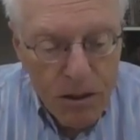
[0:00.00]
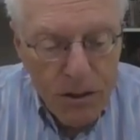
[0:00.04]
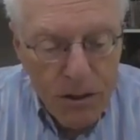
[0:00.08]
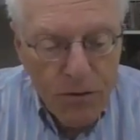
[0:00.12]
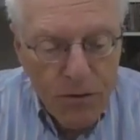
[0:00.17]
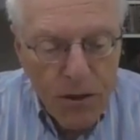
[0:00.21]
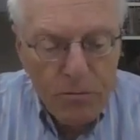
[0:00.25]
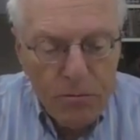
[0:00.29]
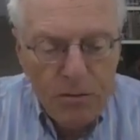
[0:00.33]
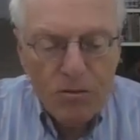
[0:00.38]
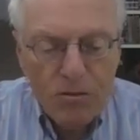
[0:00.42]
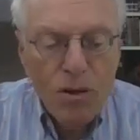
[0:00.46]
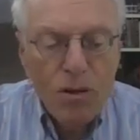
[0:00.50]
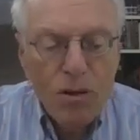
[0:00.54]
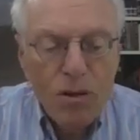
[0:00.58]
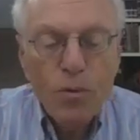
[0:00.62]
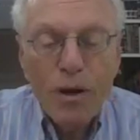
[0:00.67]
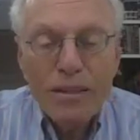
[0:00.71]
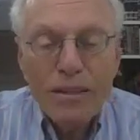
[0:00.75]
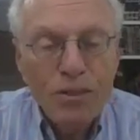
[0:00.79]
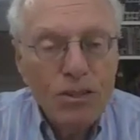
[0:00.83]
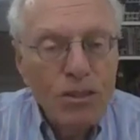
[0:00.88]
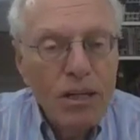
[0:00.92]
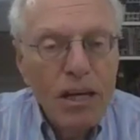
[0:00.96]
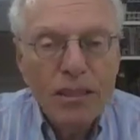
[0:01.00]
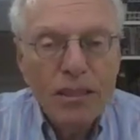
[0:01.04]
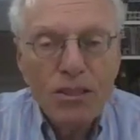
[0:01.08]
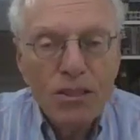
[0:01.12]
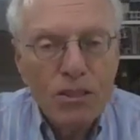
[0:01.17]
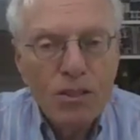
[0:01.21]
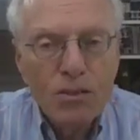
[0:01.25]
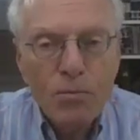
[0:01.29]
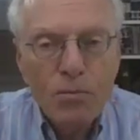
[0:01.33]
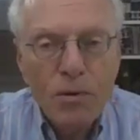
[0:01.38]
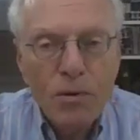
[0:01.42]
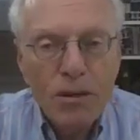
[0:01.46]
The rest she has
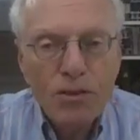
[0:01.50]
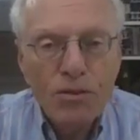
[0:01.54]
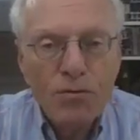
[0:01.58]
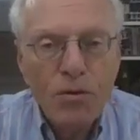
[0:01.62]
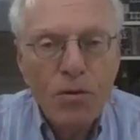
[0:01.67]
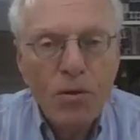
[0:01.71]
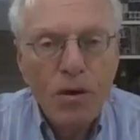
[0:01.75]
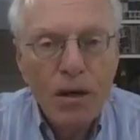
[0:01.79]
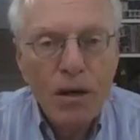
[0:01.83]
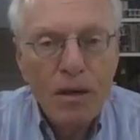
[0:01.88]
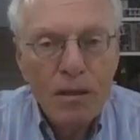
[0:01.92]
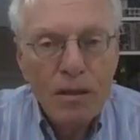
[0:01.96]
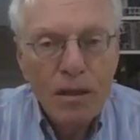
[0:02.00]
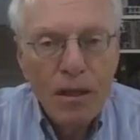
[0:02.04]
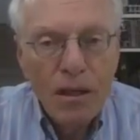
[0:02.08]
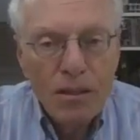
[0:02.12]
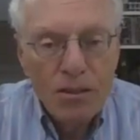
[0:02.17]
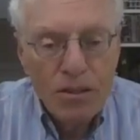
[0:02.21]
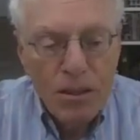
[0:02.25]
to swear shvuah.